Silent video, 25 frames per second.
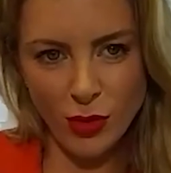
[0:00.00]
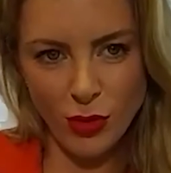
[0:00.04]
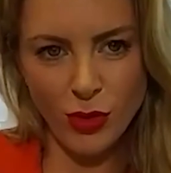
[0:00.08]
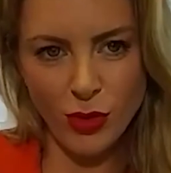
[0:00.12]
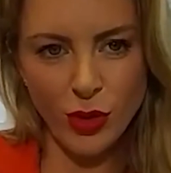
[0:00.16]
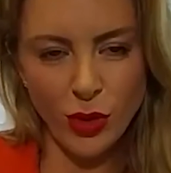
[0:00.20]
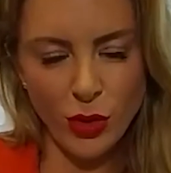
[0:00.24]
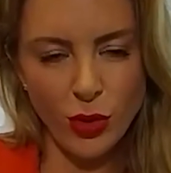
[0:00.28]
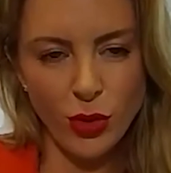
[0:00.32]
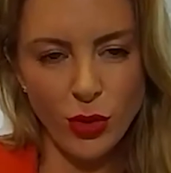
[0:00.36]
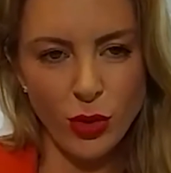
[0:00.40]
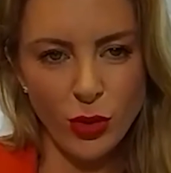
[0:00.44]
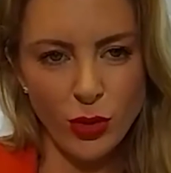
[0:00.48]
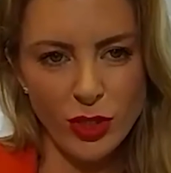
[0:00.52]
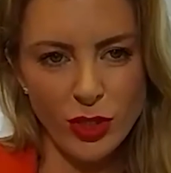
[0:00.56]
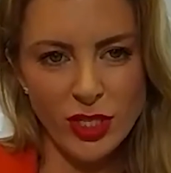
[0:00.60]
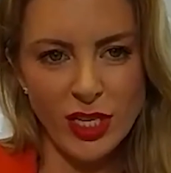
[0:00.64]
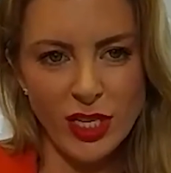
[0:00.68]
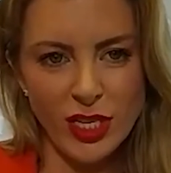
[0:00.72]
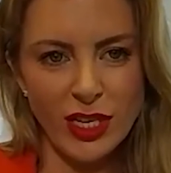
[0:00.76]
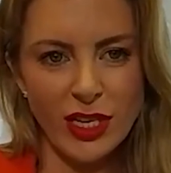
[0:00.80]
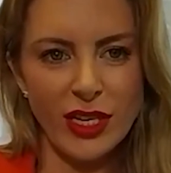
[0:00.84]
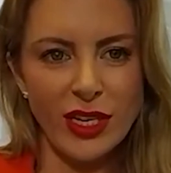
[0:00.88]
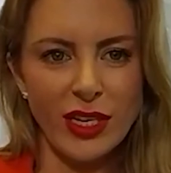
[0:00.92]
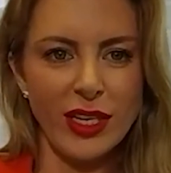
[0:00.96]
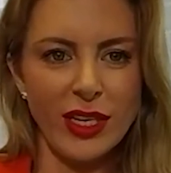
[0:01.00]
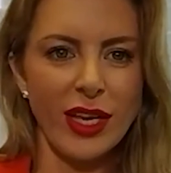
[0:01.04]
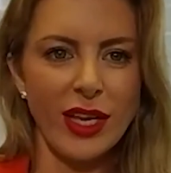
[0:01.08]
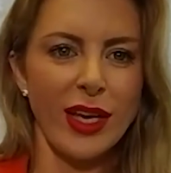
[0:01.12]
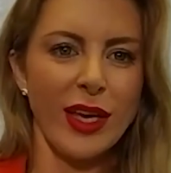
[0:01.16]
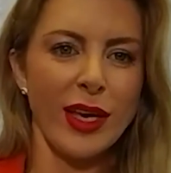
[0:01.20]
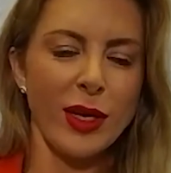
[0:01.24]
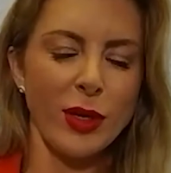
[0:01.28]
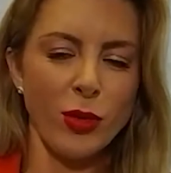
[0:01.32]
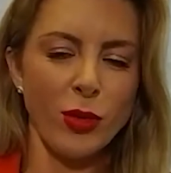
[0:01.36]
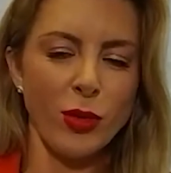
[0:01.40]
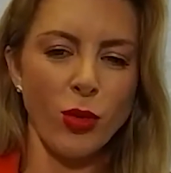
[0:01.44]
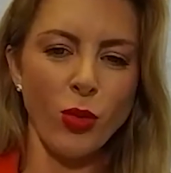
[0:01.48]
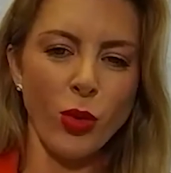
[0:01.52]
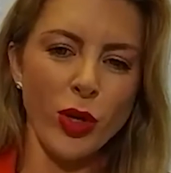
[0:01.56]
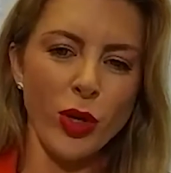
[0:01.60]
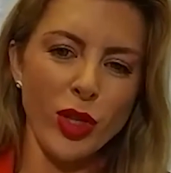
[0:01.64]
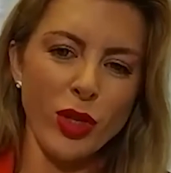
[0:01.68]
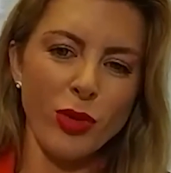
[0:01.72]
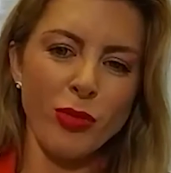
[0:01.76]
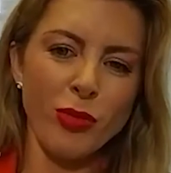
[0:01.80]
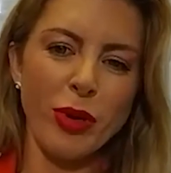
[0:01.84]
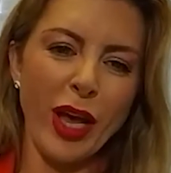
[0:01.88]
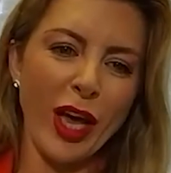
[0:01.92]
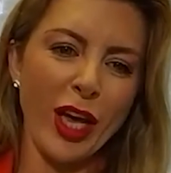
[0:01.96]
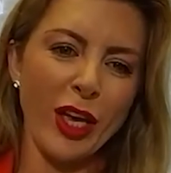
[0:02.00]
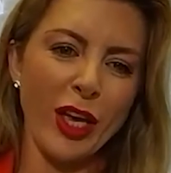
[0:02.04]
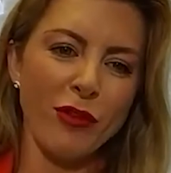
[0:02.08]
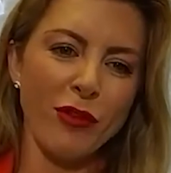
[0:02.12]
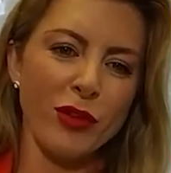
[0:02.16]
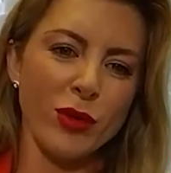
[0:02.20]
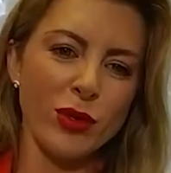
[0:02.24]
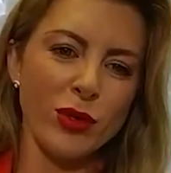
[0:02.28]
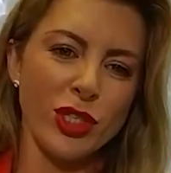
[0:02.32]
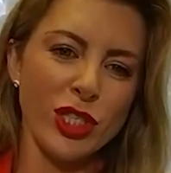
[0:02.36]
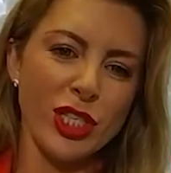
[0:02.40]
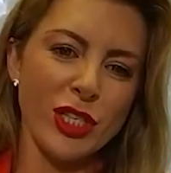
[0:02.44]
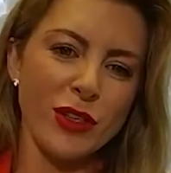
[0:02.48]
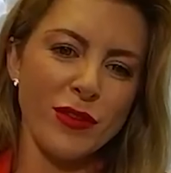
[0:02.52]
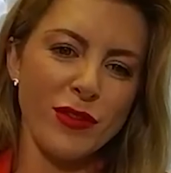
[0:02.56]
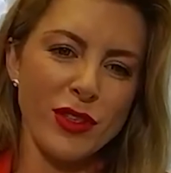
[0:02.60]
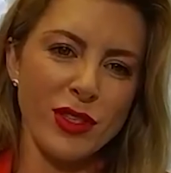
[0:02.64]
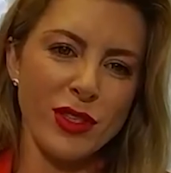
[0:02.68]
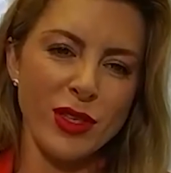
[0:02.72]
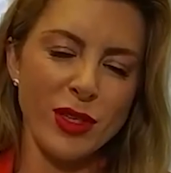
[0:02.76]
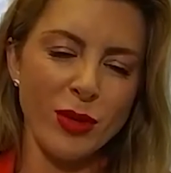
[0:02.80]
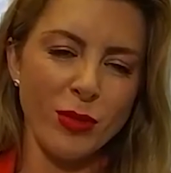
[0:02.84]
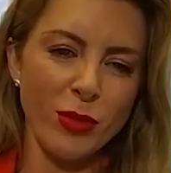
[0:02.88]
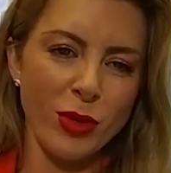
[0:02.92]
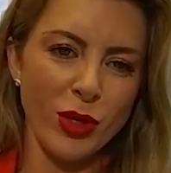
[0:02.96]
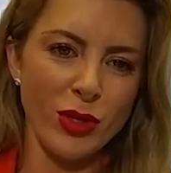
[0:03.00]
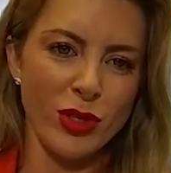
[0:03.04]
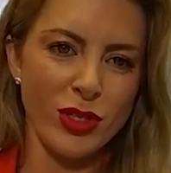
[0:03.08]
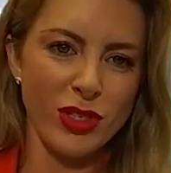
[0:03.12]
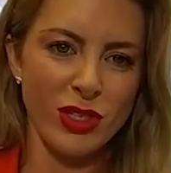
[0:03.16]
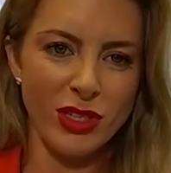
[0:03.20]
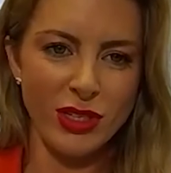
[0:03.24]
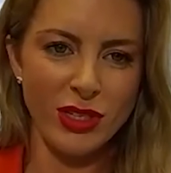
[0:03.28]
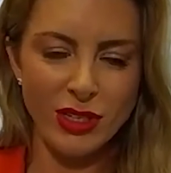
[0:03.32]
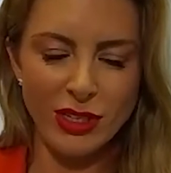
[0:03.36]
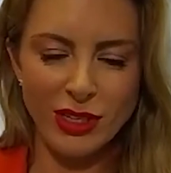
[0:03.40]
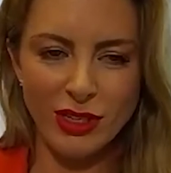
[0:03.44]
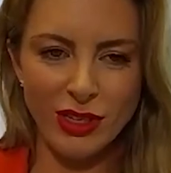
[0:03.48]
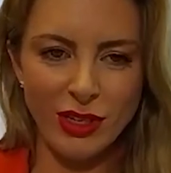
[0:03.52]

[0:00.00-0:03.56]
that you're seeing, and what are the behavioural shifts that are most